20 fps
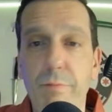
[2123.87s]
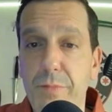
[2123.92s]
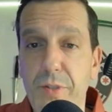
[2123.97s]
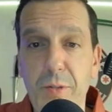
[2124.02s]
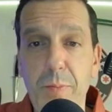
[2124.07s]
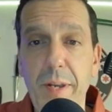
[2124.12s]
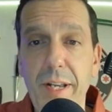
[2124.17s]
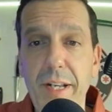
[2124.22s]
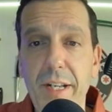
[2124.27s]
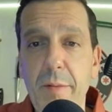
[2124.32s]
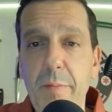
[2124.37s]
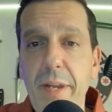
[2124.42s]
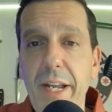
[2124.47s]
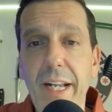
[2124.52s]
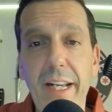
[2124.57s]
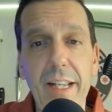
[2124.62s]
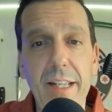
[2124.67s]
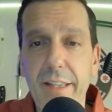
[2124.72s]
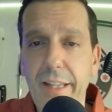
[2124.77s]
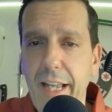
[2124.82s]
smitten
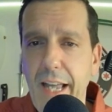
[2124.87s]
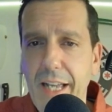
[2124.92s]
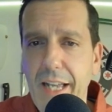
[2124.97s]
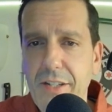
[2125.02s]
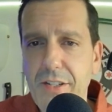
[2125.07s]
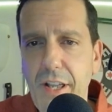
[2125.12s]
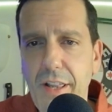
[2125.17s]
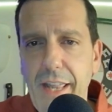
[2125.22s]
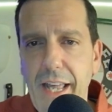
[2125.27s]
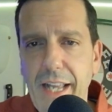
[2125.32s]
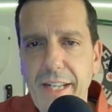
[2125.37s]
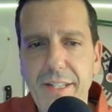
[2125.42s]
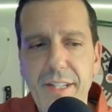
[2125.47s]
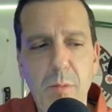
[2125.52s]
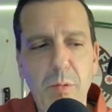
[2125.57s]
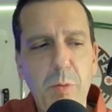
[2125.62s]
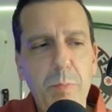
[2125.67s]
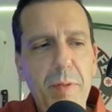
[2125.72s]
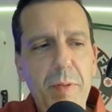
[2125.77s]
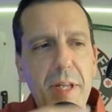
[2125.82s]
immediately. I saw that
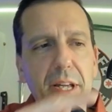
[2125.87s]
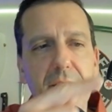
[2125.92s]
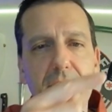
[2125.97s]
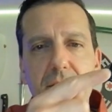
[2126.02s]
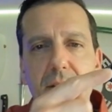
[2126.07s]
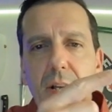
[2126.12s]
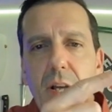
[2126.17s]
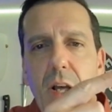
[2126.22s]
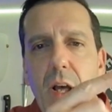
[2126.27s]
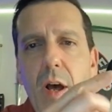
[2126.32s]
double peaked